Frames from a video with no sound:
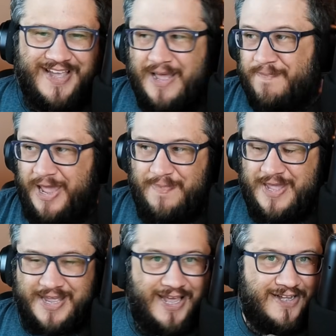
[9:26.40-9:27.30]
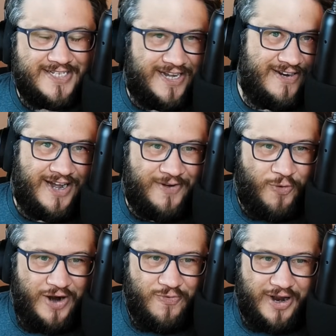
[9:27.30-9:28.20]
Maybe it kills a
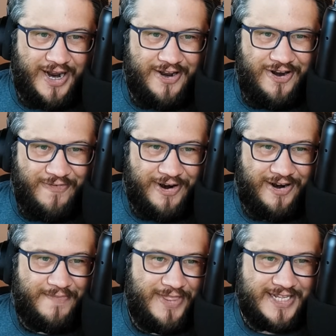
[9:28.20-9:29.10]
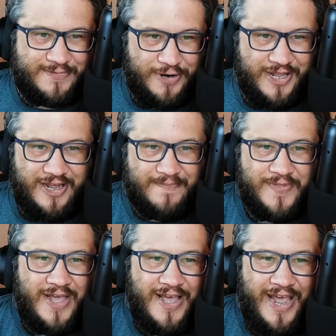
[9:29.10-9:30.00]
1/1 out of nowhere. I mean, that's pretty good.
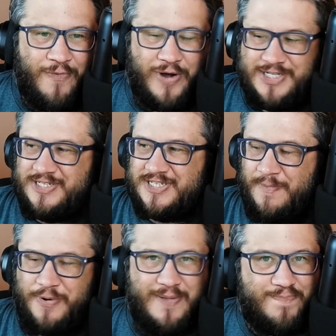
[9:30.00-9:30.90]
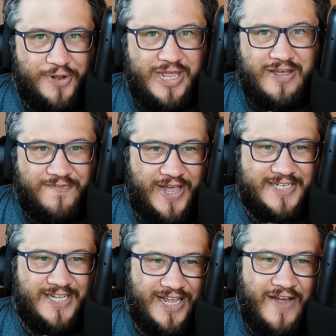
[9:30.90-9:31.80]
And once you start putting blink
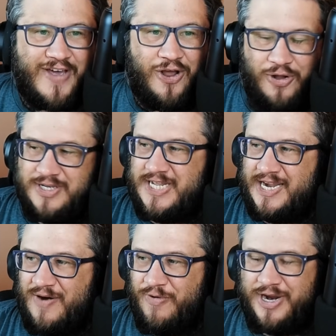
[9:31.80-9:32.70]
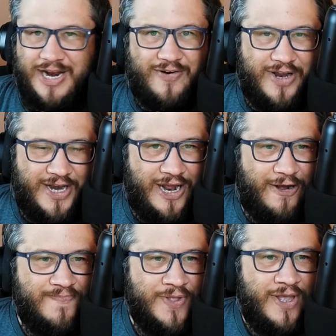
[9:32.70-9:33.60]
effects in, like I've got a whole deck I'm working on right
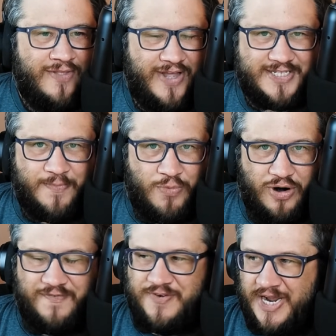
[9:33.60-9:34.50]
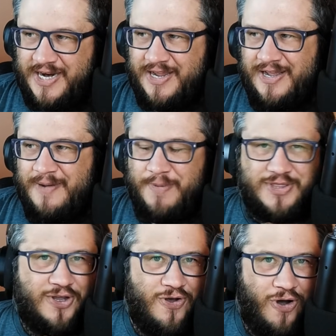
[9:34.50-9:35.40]
now that's a morph deck, but
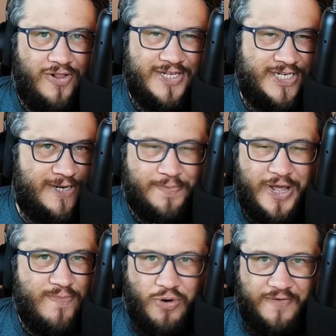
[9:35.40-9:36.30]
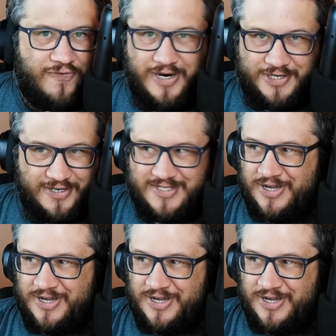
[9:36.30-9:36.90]
the goal isn't to play morph creatures.